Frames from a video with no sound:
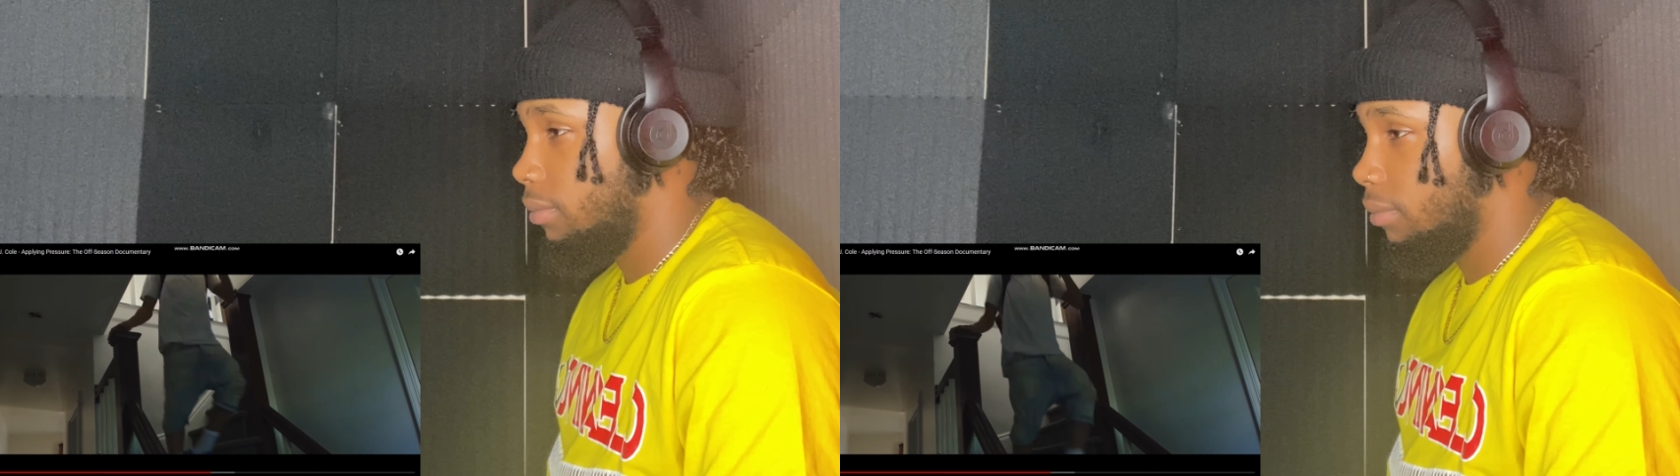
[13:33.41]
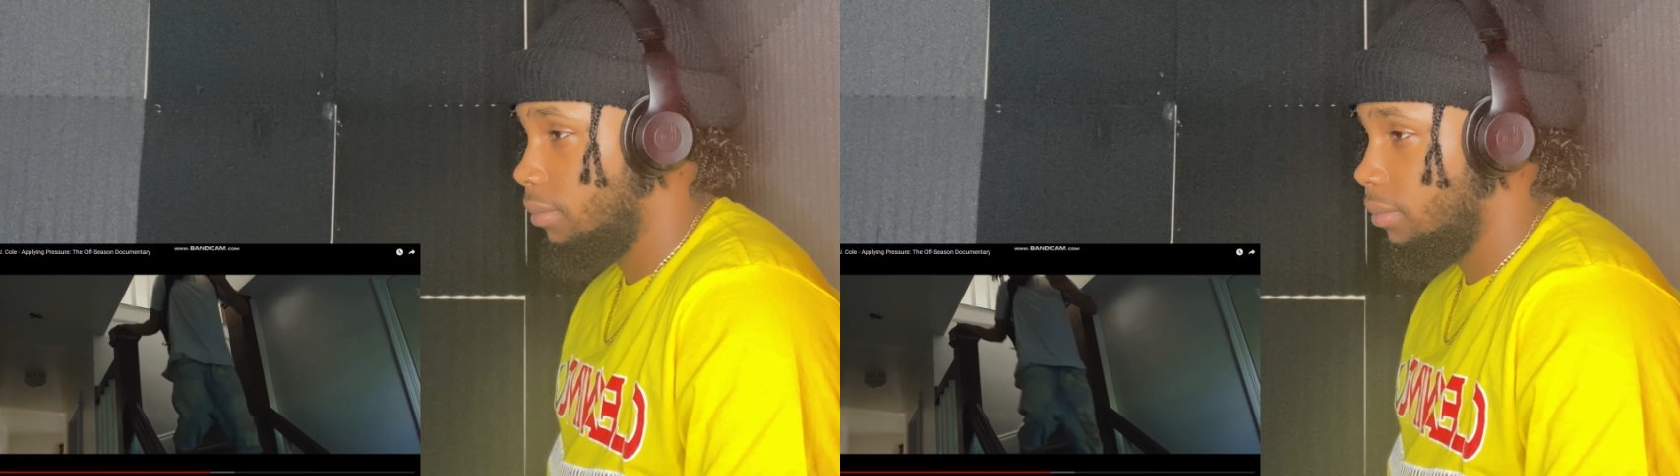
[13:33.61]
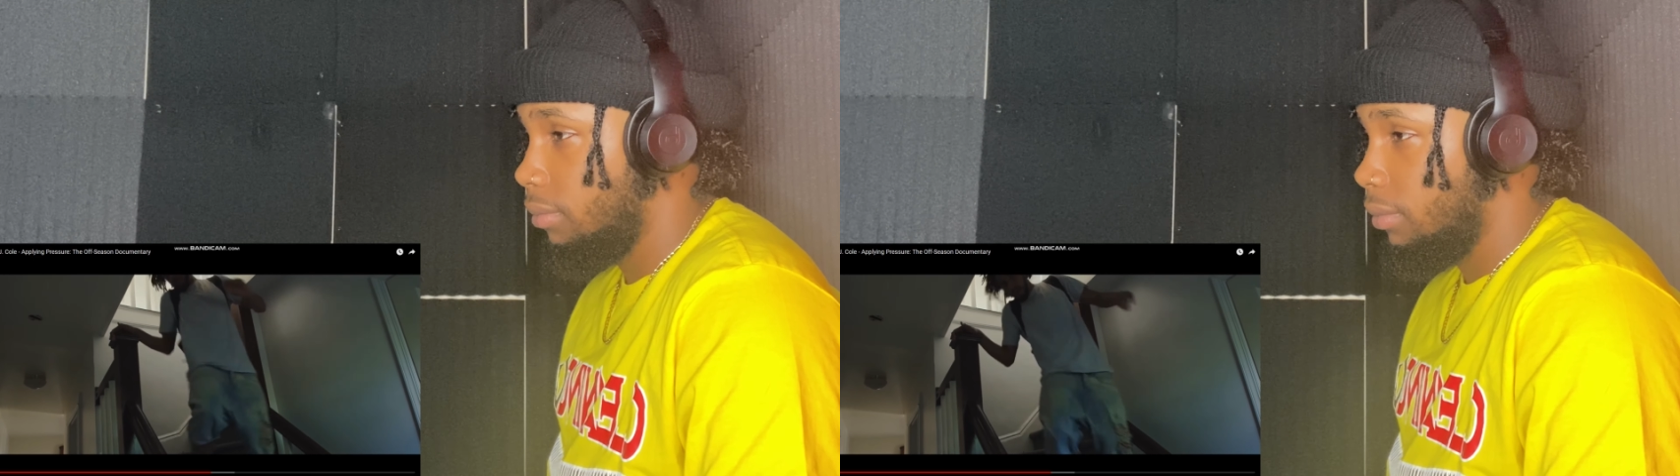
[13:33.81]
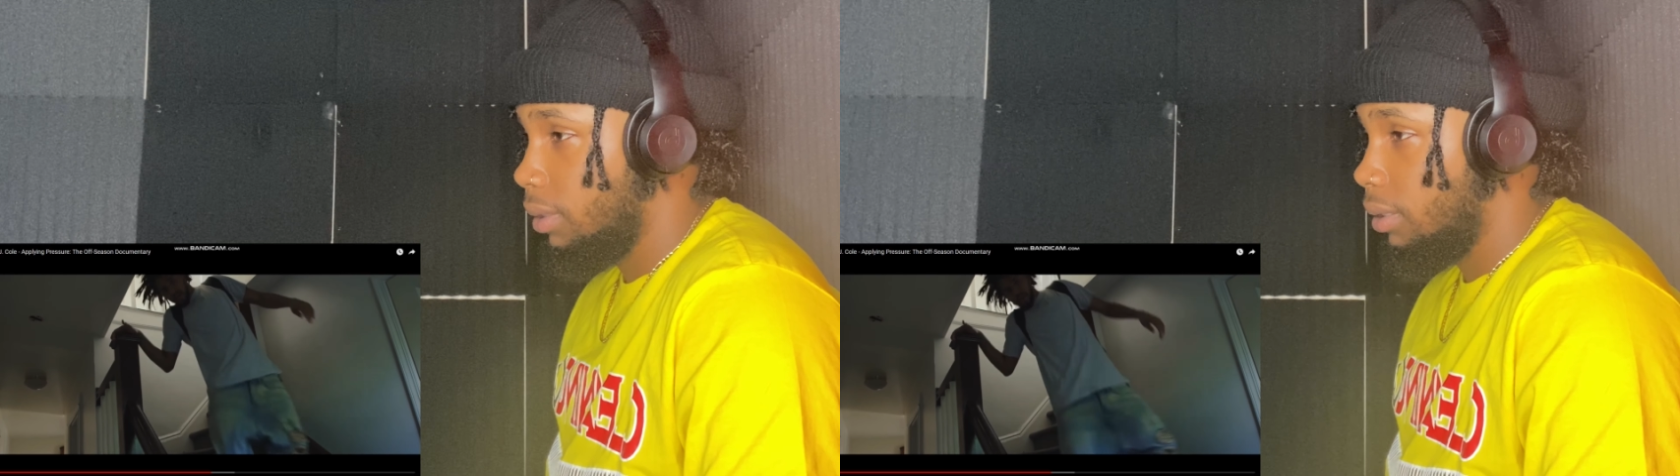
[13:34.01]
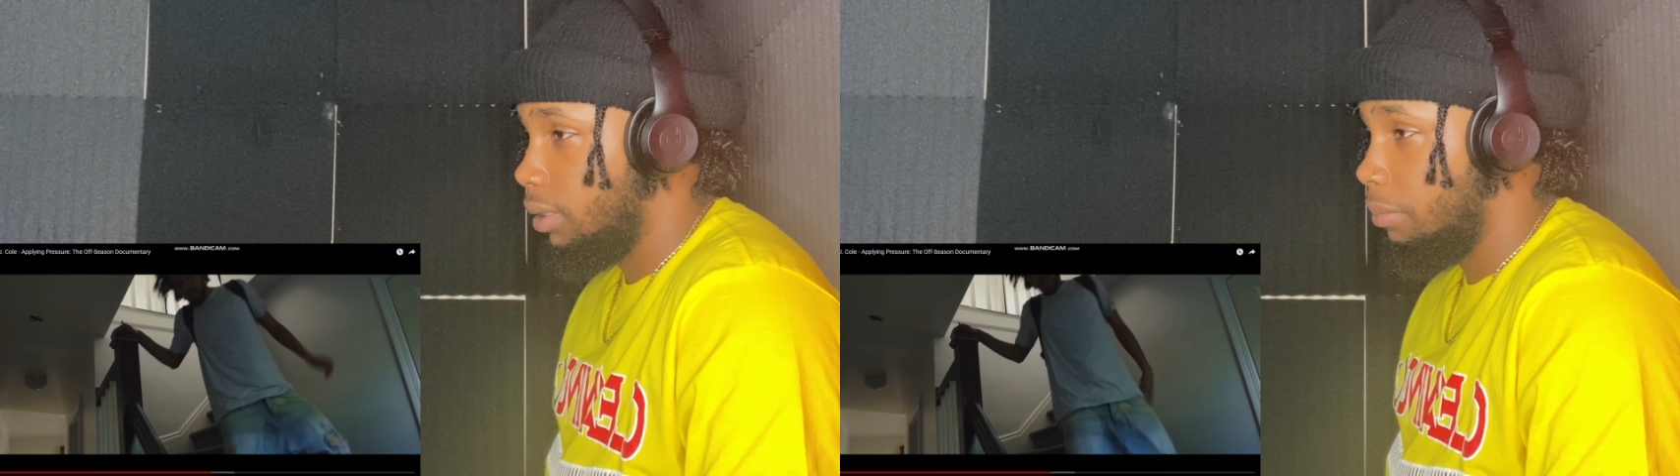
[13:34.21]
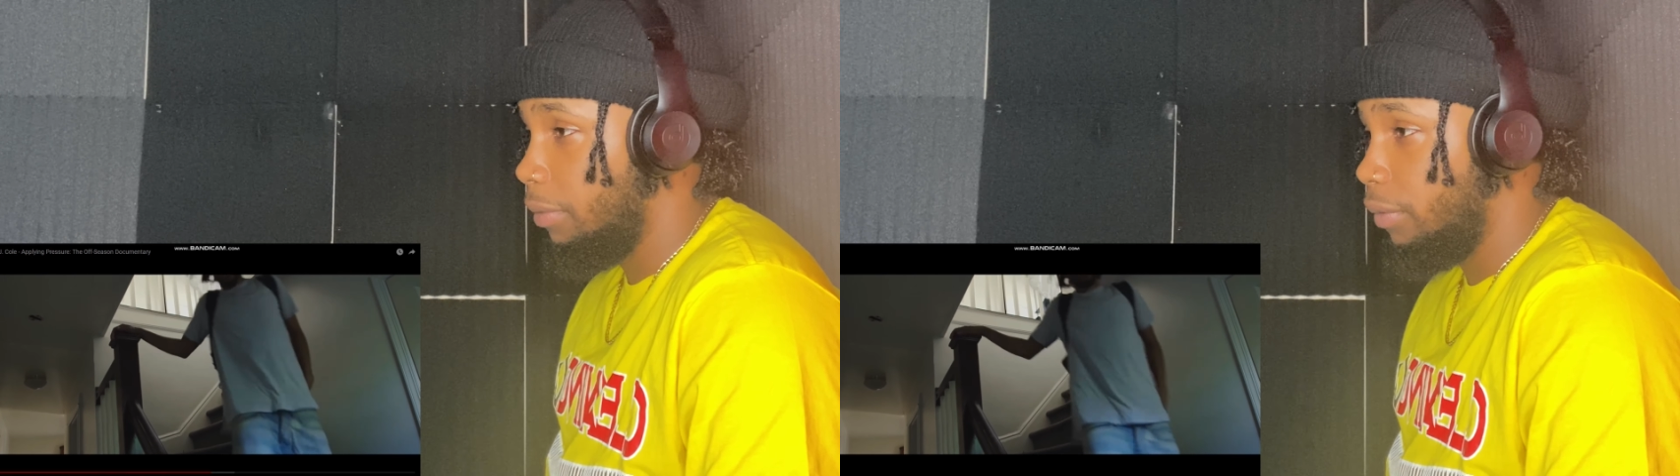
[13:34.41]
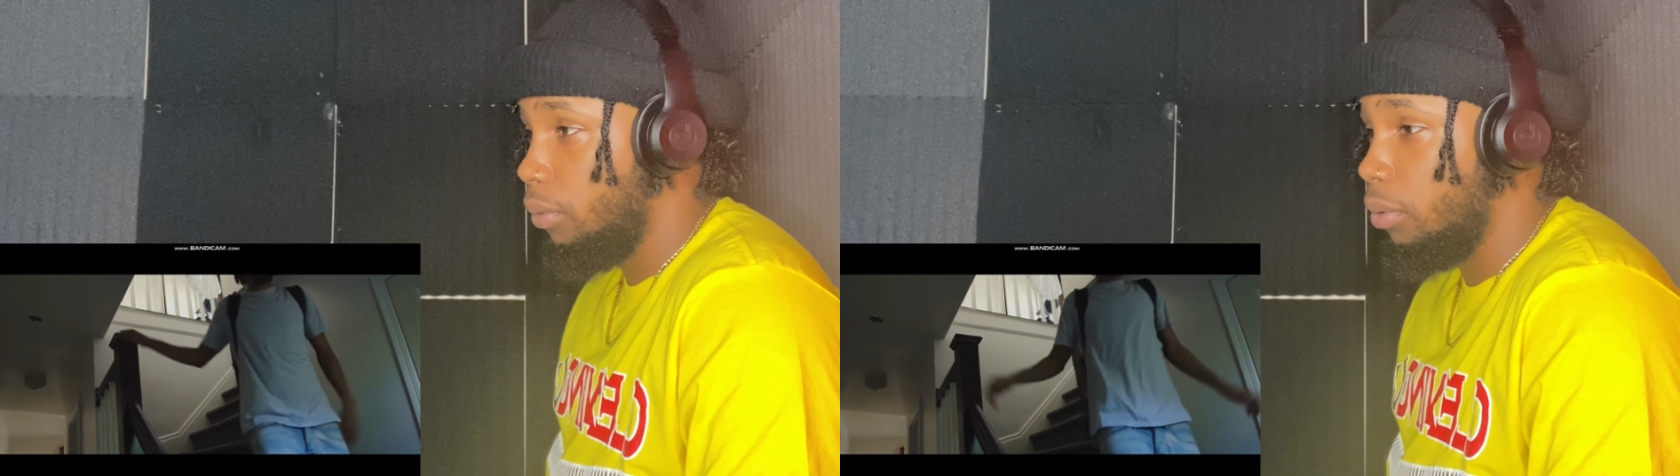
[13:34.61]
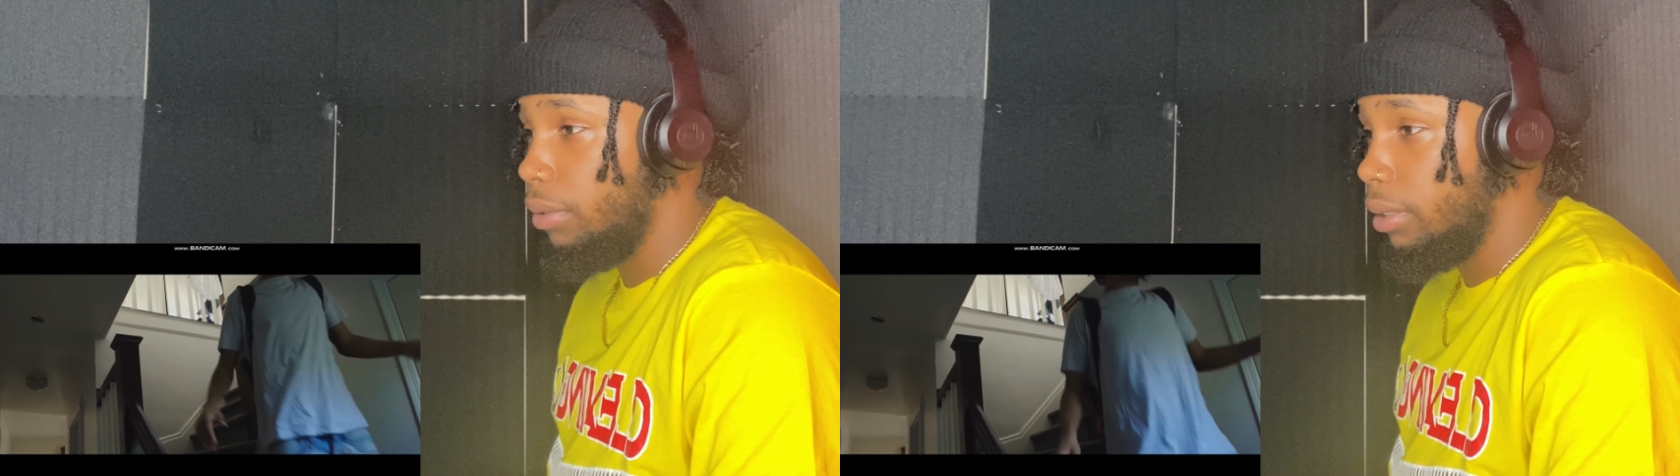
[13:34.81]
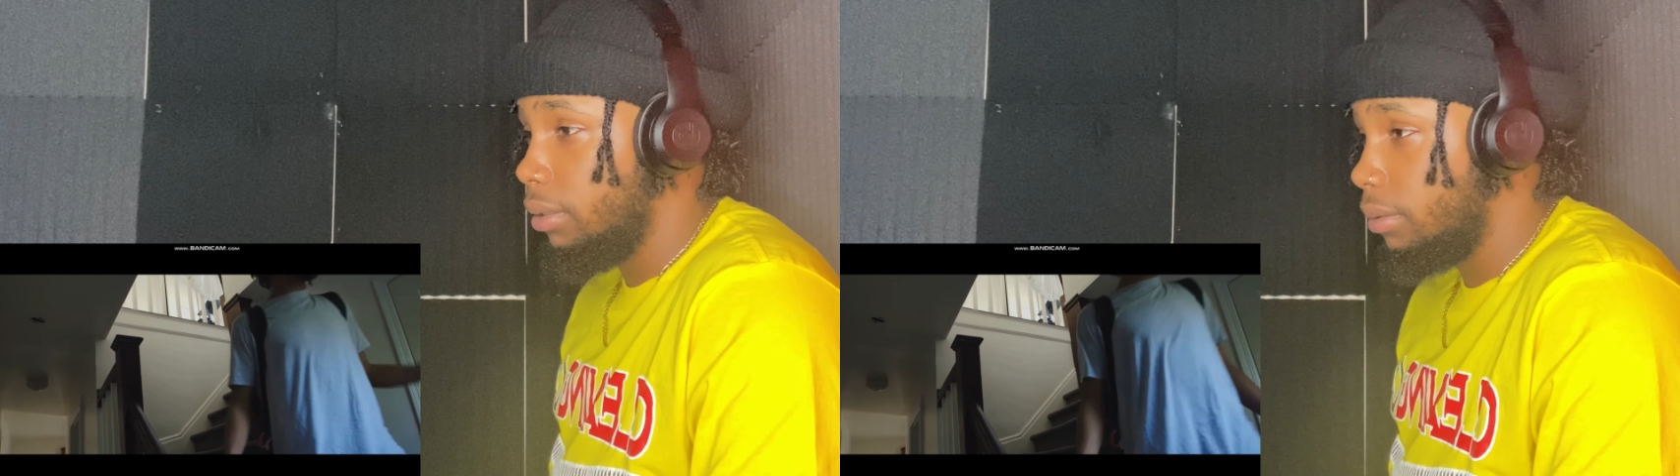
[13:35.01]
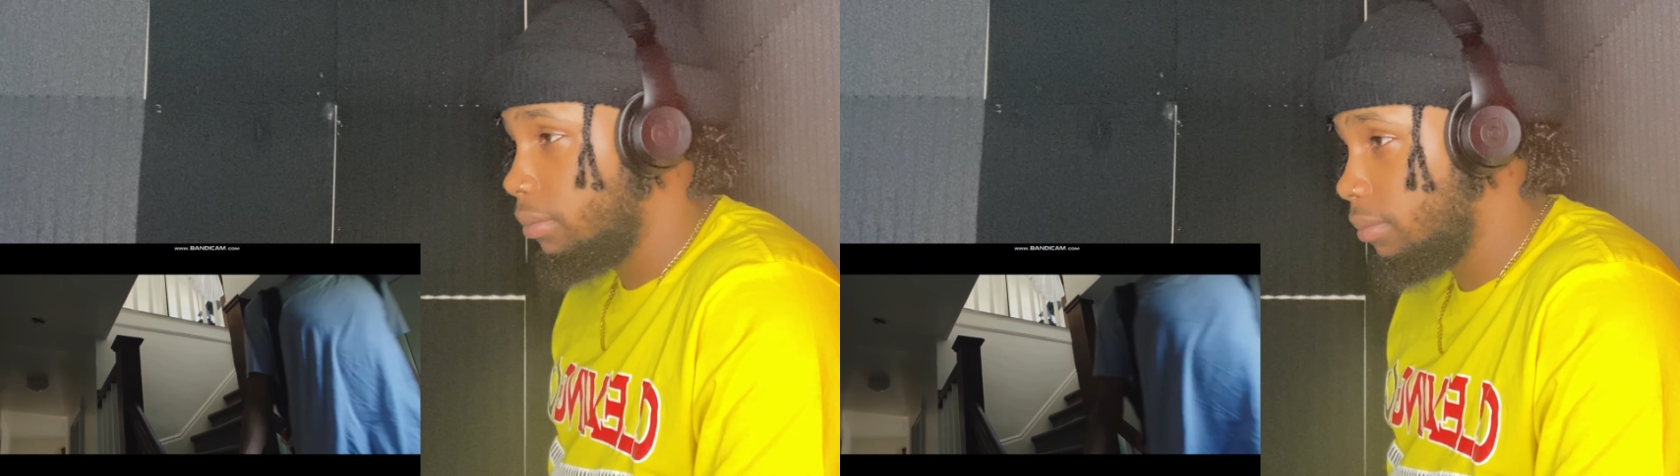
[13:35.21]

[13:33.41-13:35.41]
then after the studio, I drive all